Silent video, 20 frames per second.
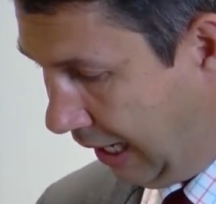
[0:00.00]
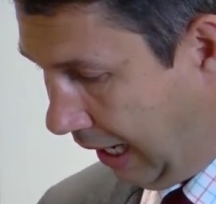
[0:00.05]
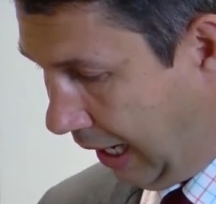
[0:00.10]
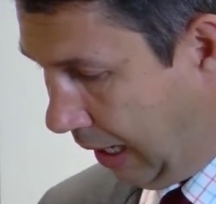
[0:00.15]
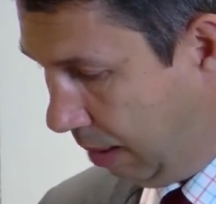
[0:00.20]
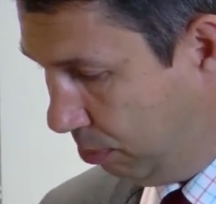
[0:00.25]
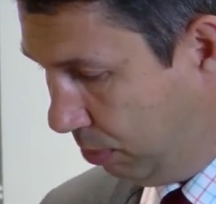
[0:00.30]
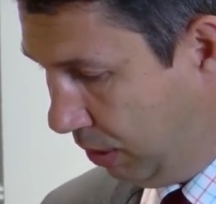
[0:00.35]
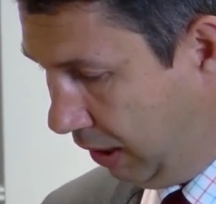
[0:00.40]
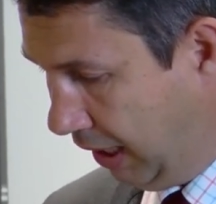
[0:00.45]

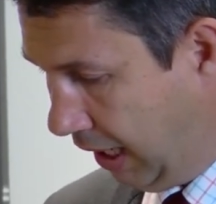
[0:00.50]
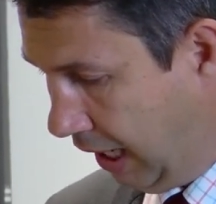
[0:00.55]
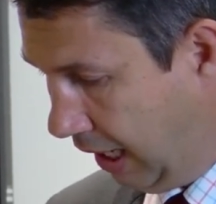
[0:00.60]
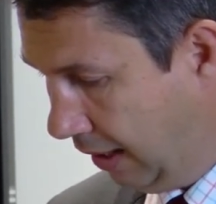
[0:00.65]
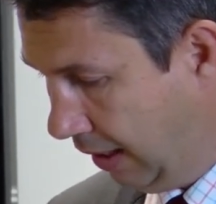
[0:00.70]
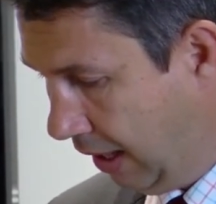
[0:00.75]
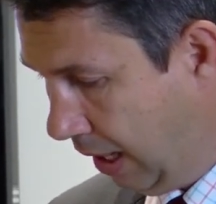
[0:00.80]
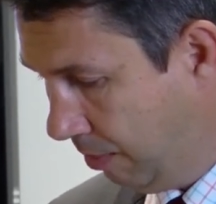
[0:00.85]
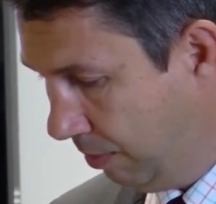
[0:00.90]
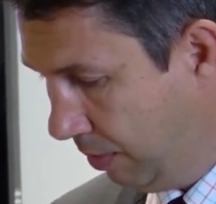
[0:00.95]

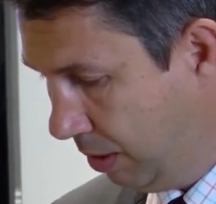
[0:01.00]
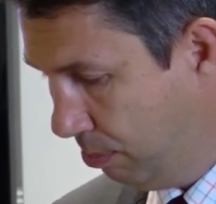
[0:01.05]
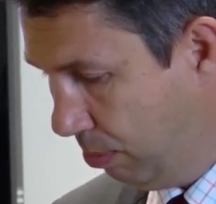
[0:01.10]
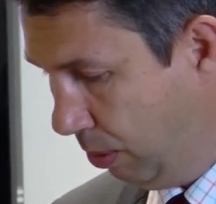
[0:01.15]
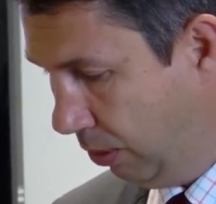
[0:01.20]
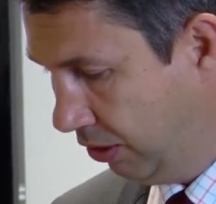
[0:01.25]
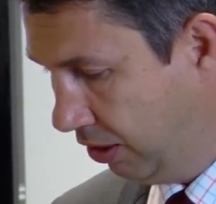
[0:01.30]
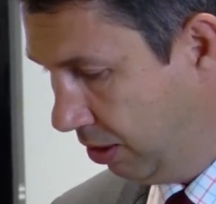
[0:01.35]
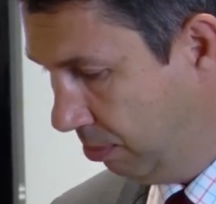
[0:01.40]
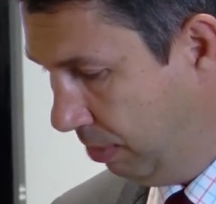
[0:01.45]
abdicate their
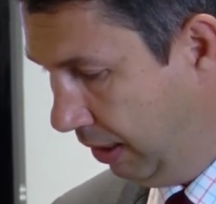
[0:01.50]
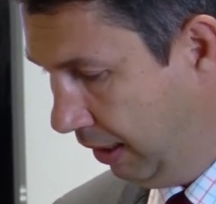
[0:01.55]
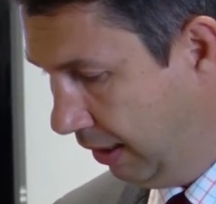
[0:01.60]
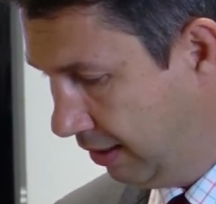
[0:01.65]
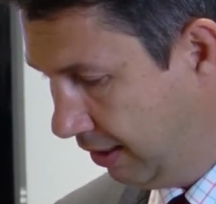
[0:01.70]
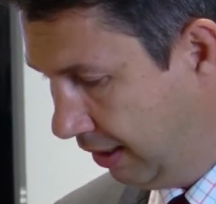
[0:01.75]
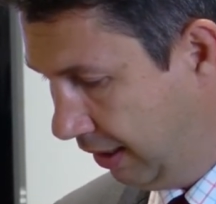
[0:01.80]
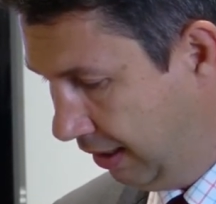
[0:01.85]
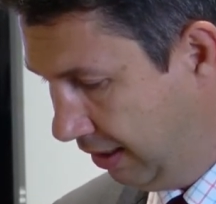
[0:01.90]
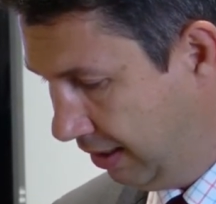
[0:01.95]

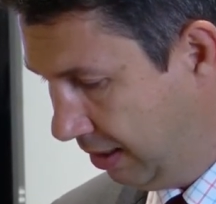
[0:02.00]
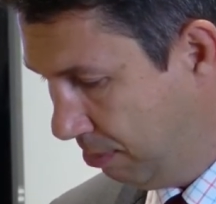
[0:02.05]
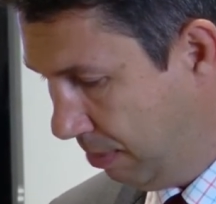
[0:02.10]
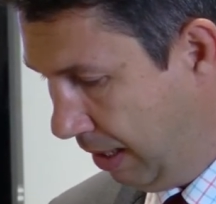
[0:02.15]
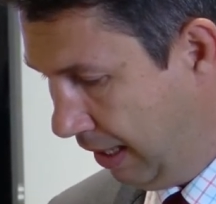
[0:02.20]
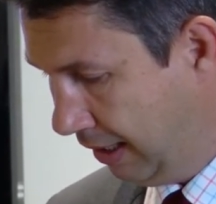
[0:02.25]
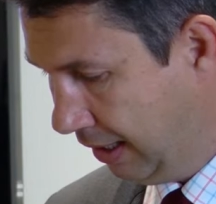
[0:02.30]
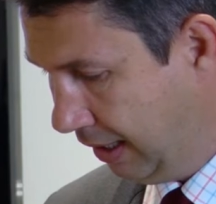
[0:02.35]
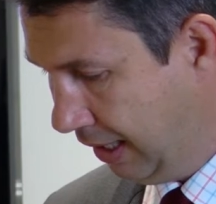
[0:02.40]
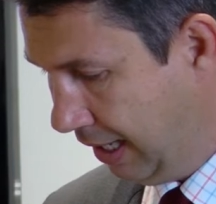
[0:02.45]
responsibilities to
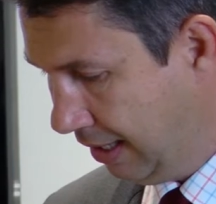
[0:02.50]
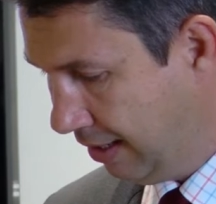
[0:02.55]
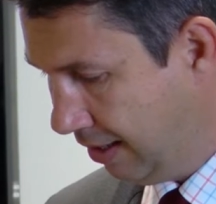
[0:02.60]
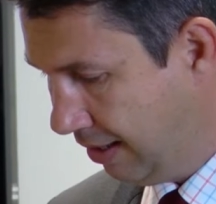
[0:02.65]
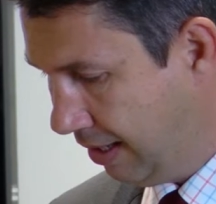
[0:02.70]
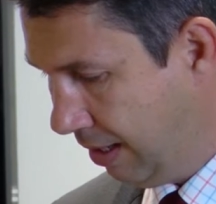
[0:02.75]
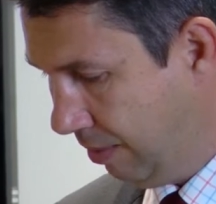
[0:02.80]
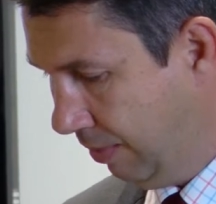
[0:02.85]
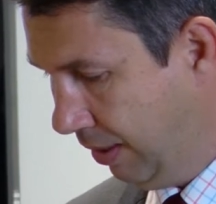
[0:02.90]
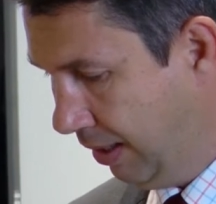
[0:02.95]
make the
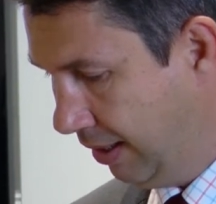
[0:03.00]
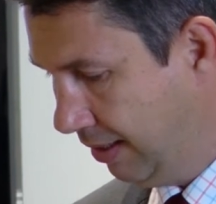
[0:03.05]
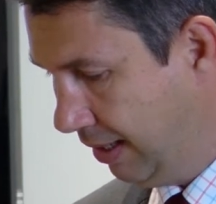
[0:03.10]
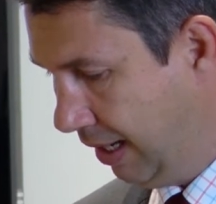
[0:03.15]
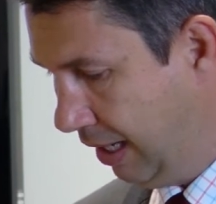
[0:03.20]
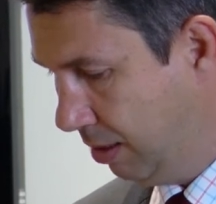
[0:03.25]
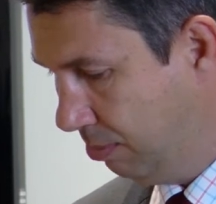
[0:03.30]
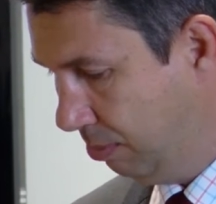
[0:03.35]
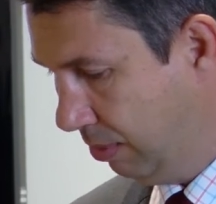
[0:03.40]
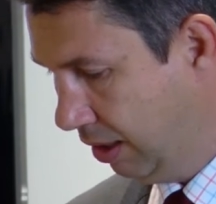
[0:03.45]
necessary
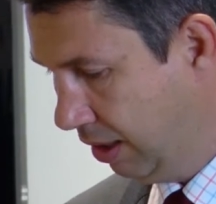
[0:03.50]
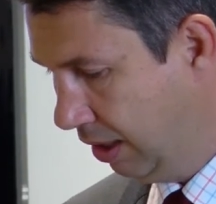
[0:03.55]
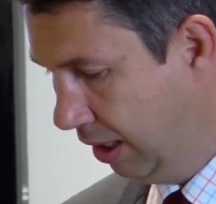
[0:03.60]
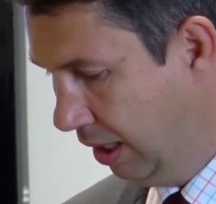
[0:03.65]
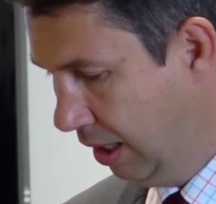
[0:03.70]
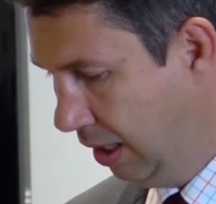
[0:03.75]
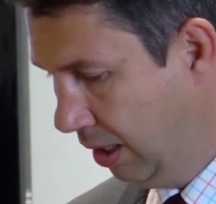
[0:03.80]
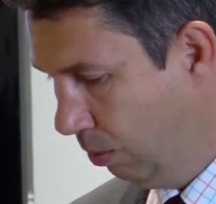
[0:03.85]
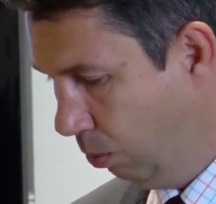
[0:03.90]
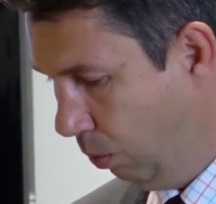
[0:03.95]
assessment
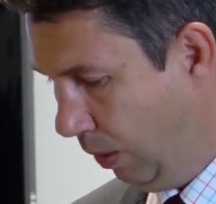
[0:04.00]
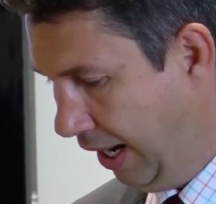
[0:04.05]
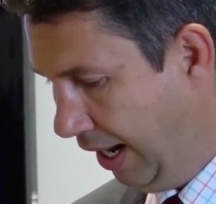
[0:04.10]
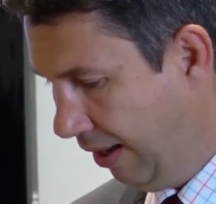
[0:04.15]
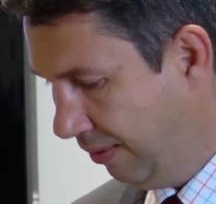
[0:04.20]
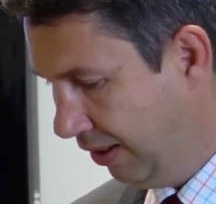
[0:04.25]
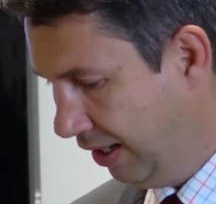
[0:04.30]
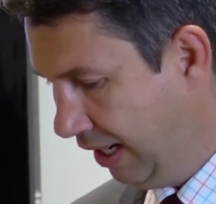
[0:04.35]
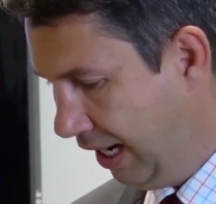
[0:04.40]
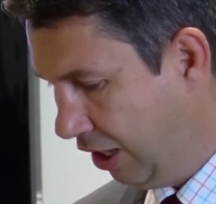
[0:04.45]

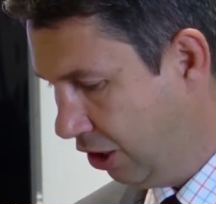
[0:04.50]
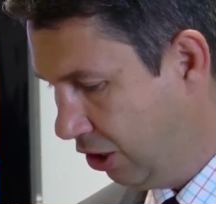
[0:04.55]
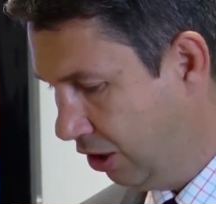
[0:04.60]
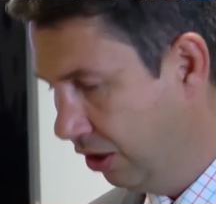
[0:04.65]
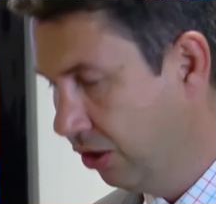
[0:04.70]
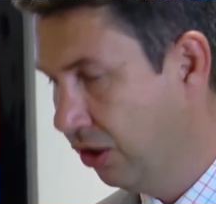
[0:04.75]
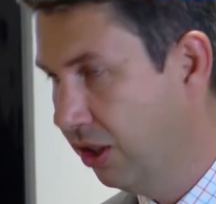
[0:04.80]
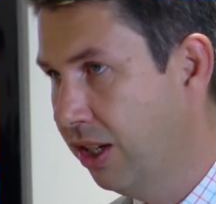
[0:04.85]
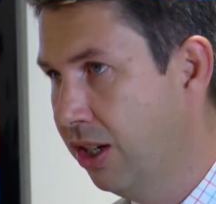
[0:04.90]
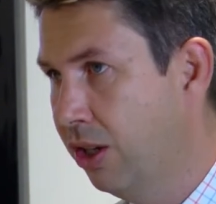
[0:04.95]
whenever
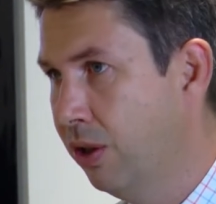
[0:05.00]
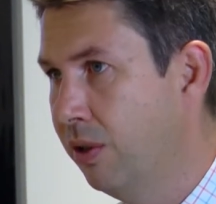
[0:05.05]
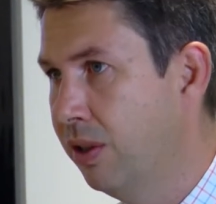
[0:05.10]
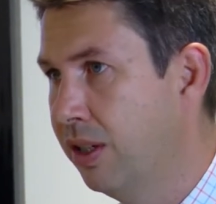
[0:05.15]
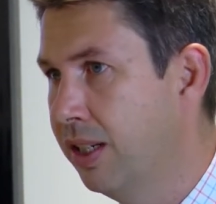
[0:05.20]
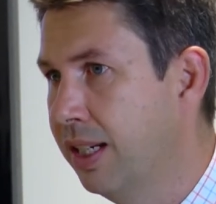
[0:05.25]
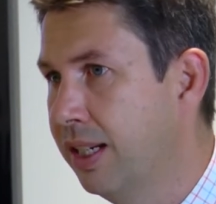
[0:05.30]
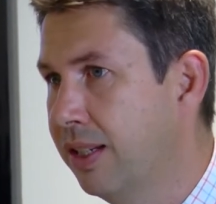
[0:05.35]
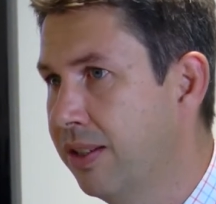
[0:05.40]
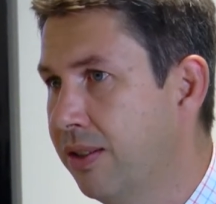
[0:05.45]
national
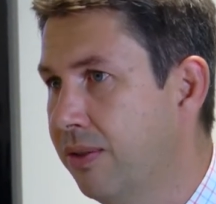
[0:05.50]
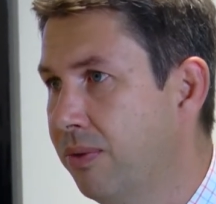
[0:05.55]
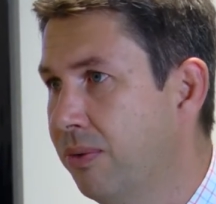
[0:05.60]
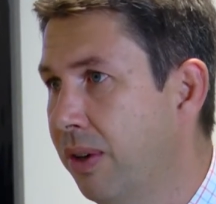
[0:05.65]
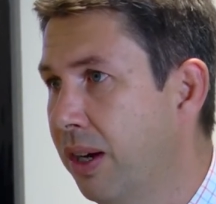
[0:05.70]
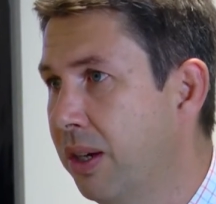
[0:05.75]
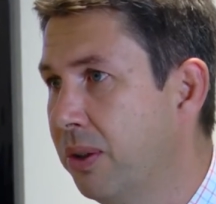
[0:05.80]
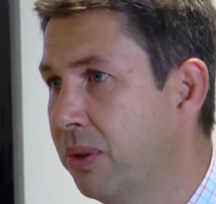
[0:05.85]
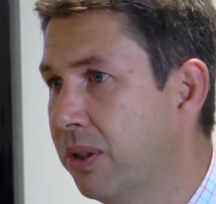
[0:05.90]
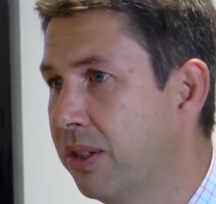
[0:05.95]
security is
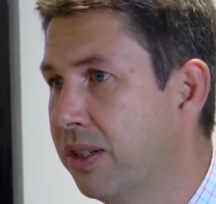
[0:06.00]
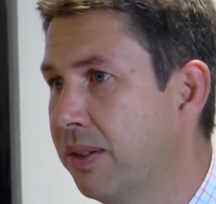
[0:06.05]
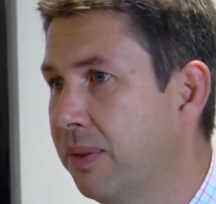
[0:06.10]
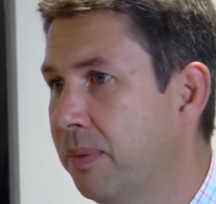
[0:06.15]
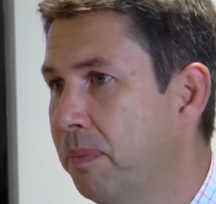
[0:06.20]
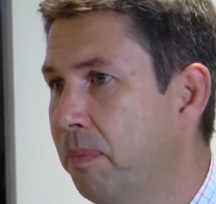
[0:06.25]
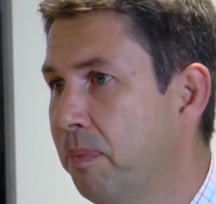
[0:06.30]
invoked.